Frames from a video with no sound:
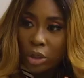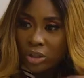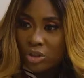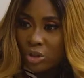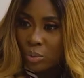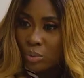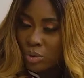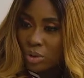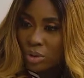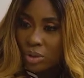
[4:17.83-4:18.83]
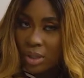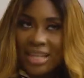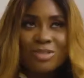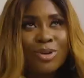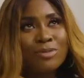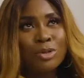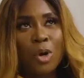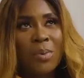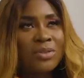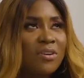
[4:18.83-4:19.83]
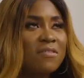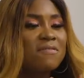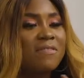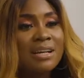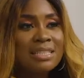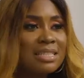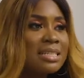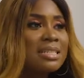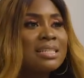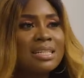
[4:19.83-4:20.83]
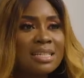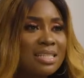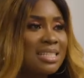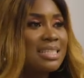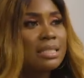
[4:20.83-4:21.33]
Look at you. Let's not even talk about the fancy dinners